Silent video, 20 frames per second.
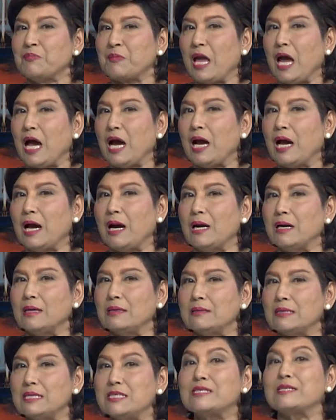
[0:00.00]

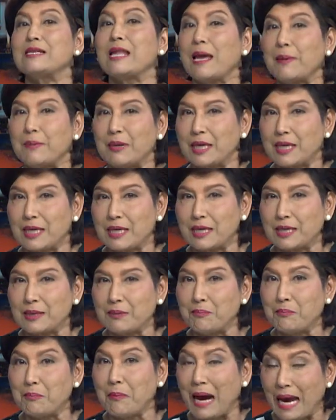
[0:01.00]

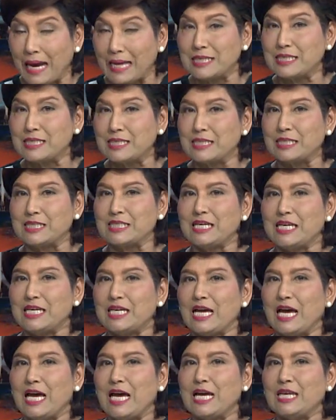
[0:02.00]
Islamic-minded
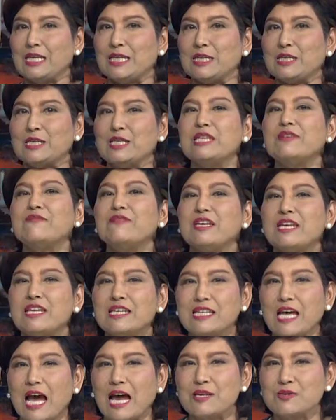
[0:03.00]
and living in
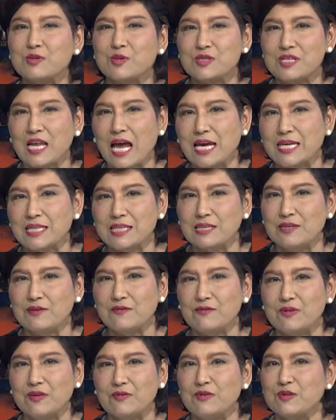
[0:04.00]
Thai society
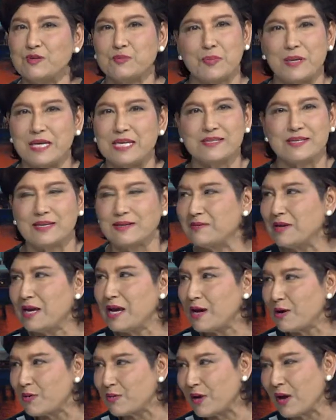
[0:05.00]
with peace and
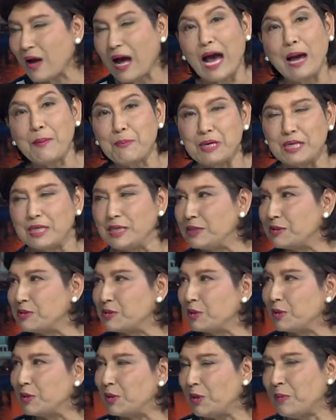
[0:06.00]
real harmony.
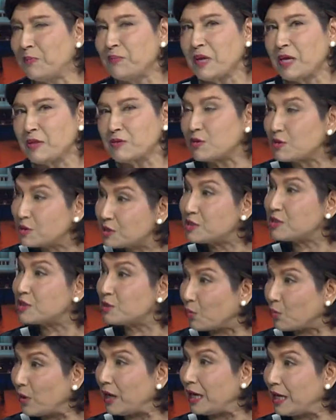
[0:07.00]
So this is the
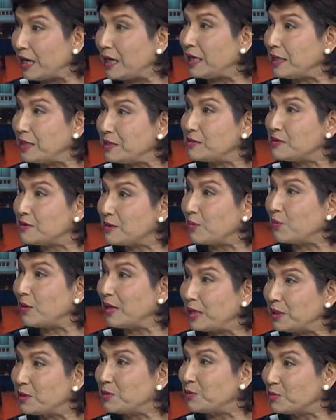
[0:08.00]
way. This is the
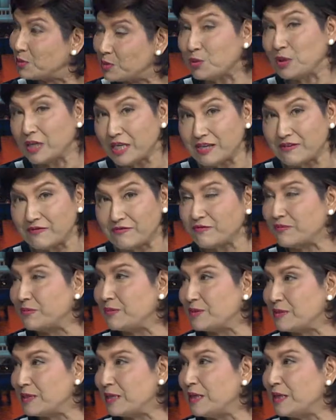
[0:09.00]
way to live. You see.